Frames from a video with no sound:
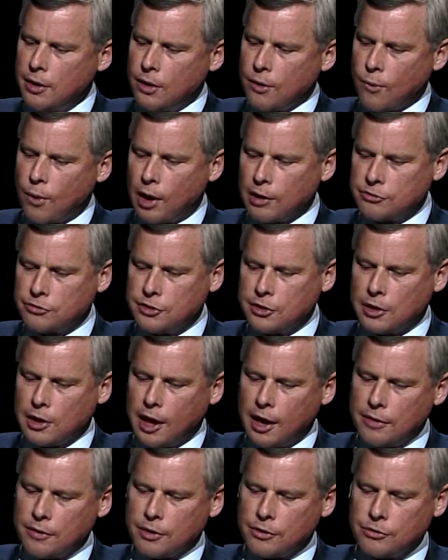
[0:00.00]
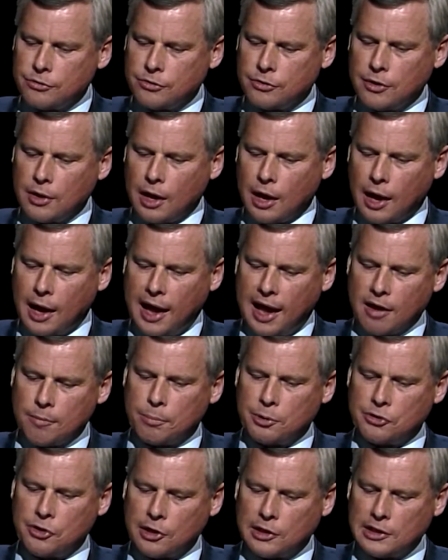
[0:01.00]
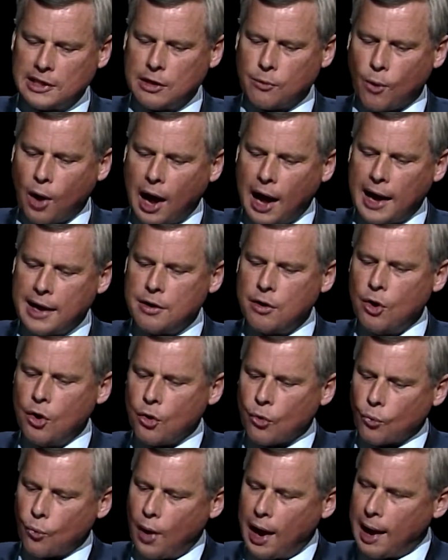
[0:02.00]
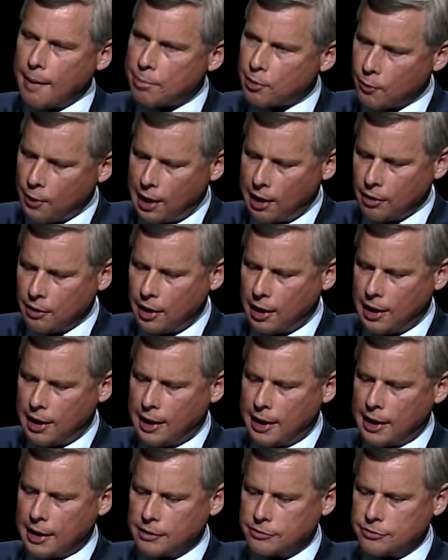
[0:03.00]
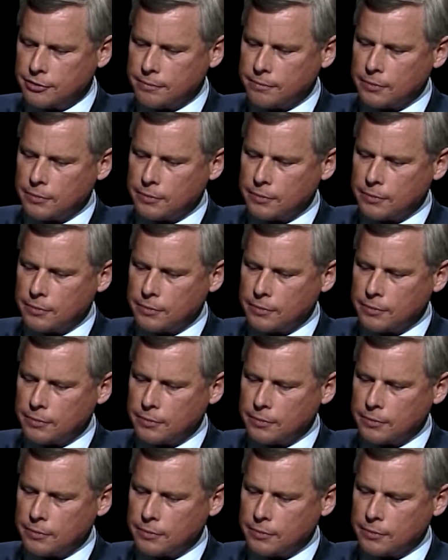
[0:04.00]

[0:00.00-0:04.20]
while still others have particularly wide wrap-around eyes